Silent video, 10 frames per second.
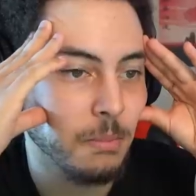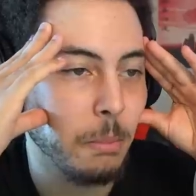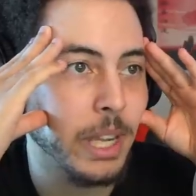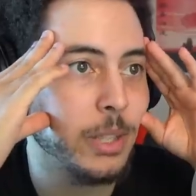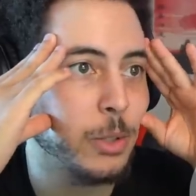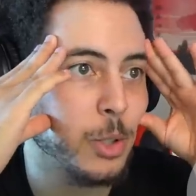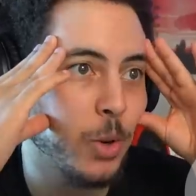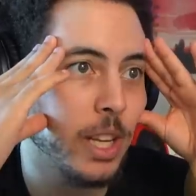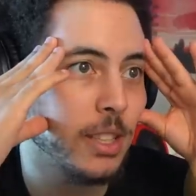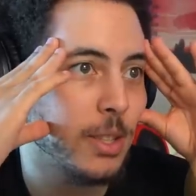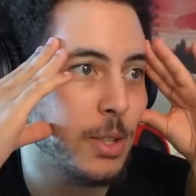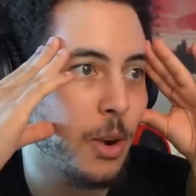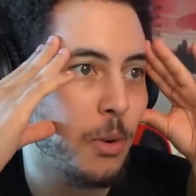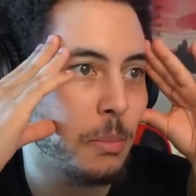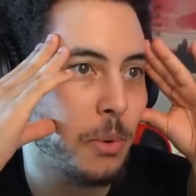Mental strength is
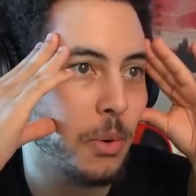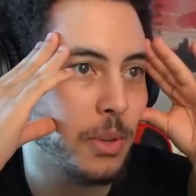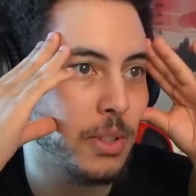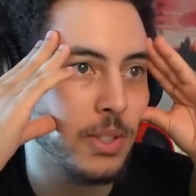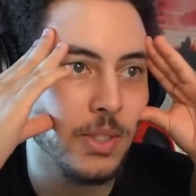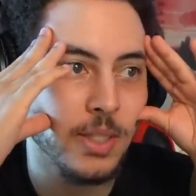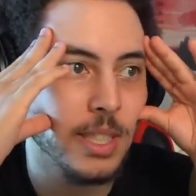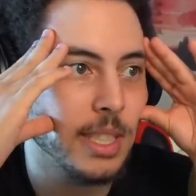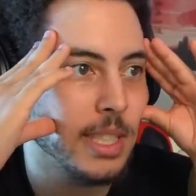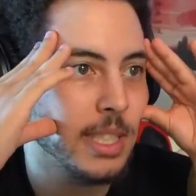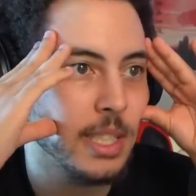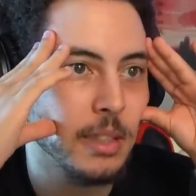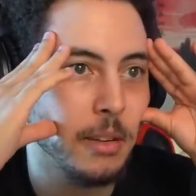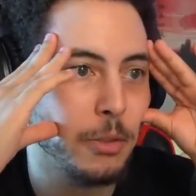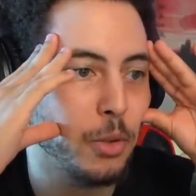so important.
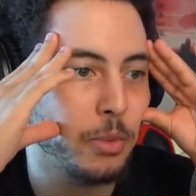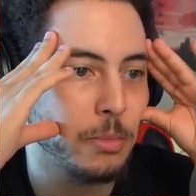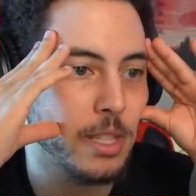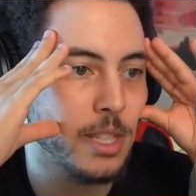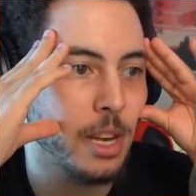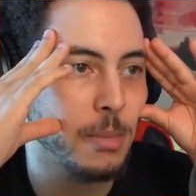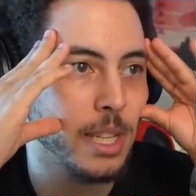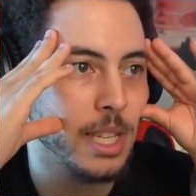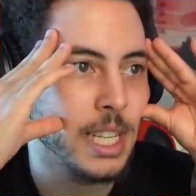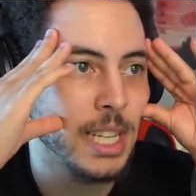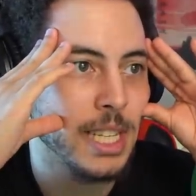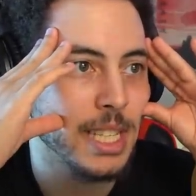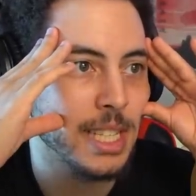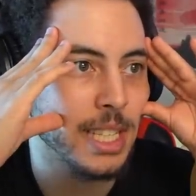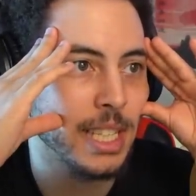The view from the summit.
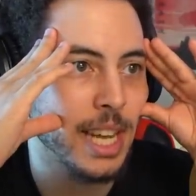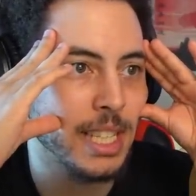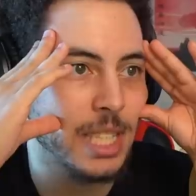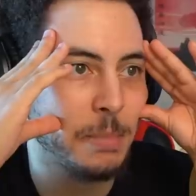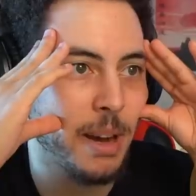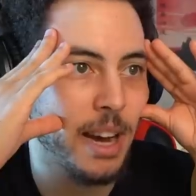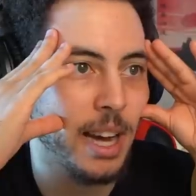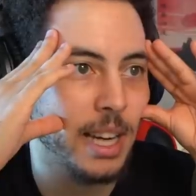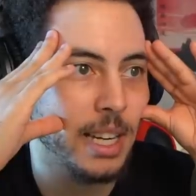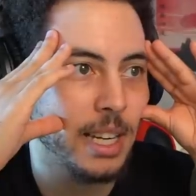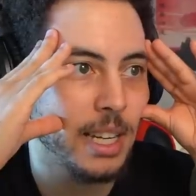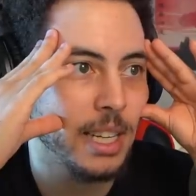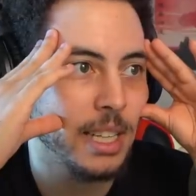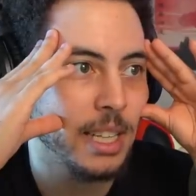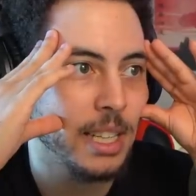See that spot.
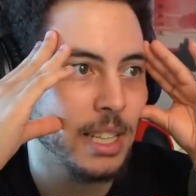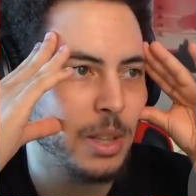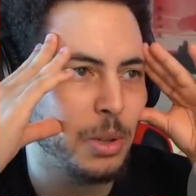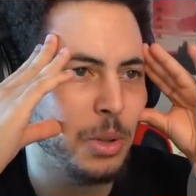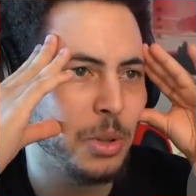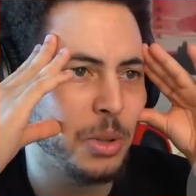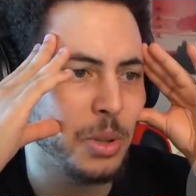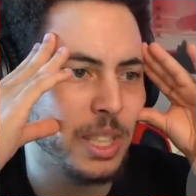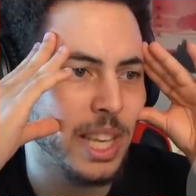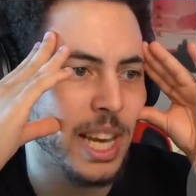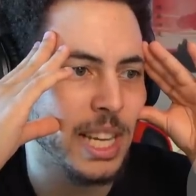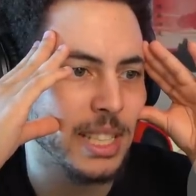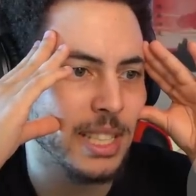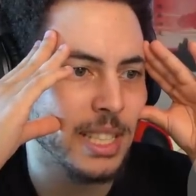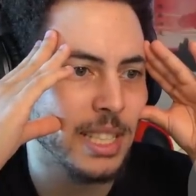Oh,
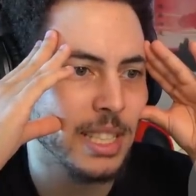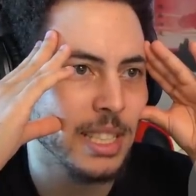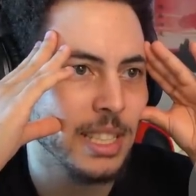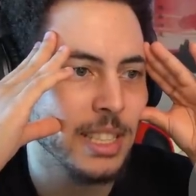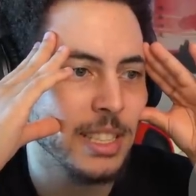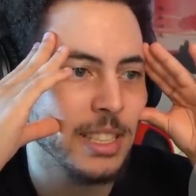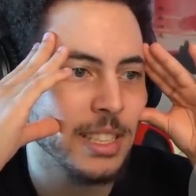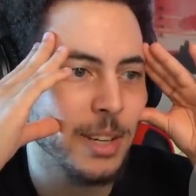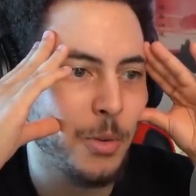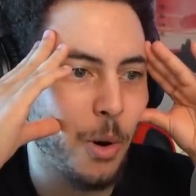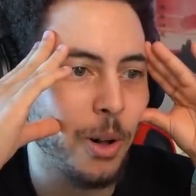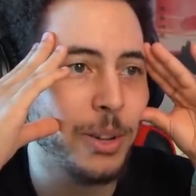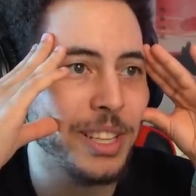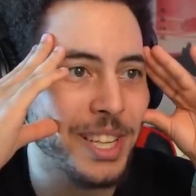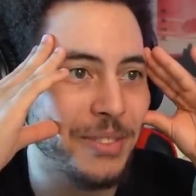yes.
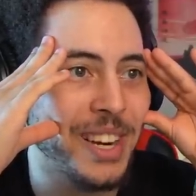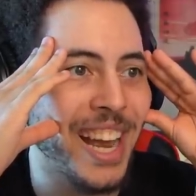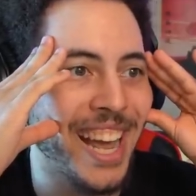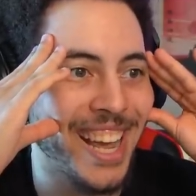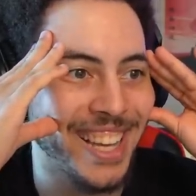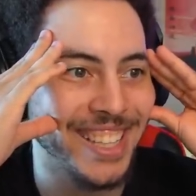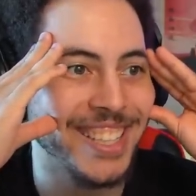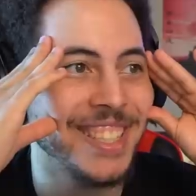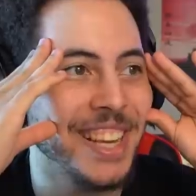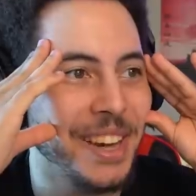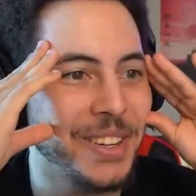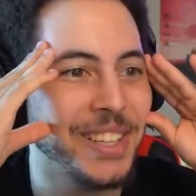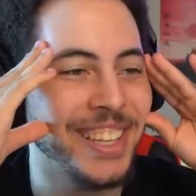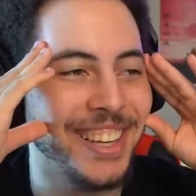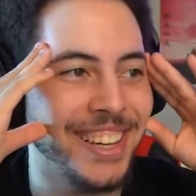Qualities of an ace. Hell
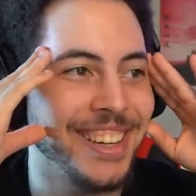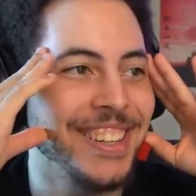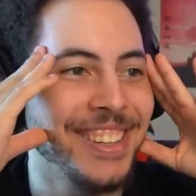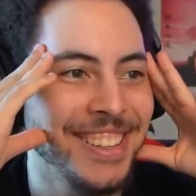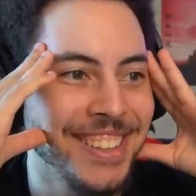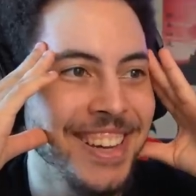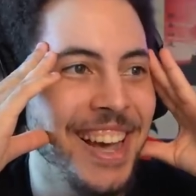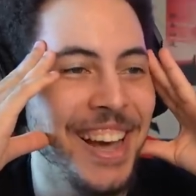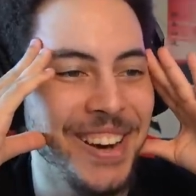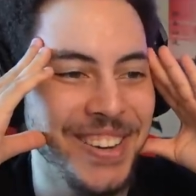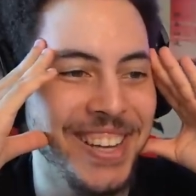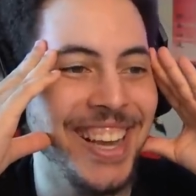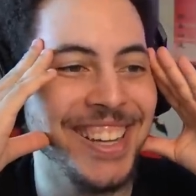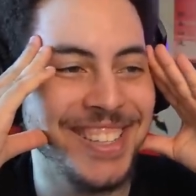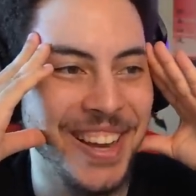yeah. Hell
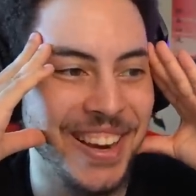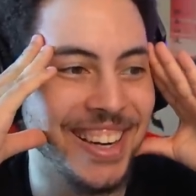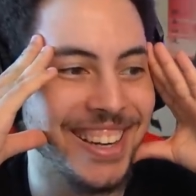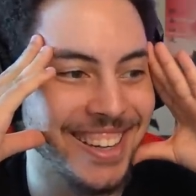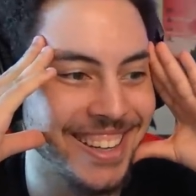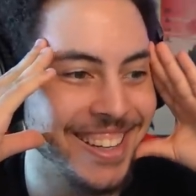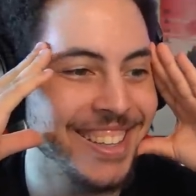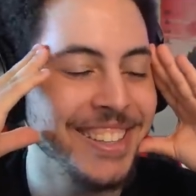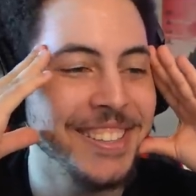yeah, Tanaka.